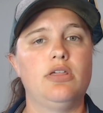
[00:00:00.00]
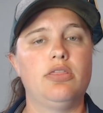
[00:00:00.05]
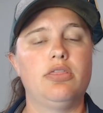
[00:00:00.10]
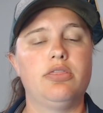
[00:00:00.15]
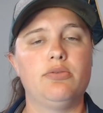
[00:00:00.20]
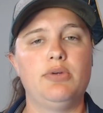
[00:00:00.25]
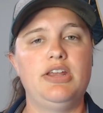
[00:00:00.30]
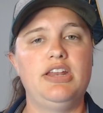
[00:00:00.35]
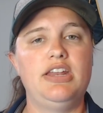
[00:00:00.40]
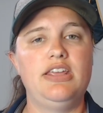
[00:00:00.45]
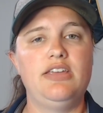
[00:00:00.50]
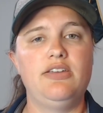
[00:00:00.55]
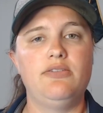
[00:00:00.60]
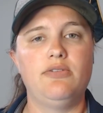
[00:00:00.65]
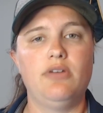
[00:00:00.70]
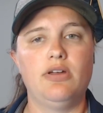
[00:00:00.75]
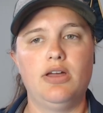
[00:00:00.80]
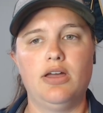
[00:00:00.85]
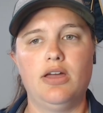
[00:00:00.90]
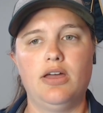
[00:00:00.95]

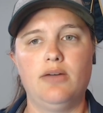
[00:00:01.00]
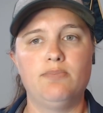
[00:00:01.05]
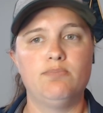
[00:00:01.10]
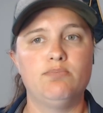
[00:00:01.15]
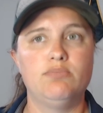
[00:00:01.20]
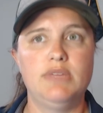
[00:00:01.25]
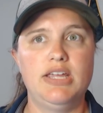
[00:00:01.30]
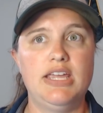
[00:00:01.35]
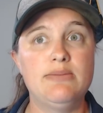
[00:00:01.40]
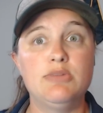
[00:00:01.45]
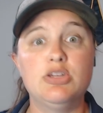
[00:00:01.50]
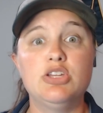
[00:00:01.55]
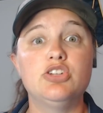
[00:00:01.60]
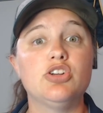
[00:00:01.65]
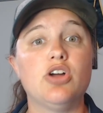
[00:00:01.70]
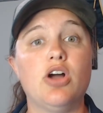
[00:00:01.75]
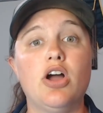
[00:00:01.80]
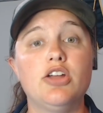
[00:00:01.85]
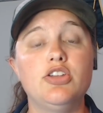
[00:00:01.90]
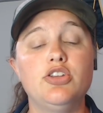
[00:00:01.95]
3D image
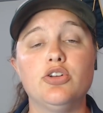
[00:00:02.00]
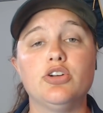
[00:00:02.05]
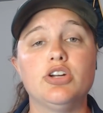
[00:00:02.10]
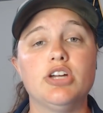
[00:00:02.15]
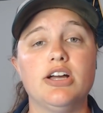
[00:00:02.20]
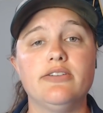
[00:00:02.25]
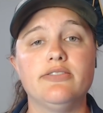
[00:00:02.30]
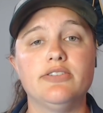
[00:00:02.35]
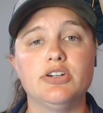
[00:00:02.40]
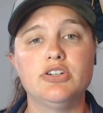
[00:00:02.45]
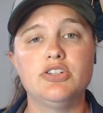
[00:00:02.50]
on your cover.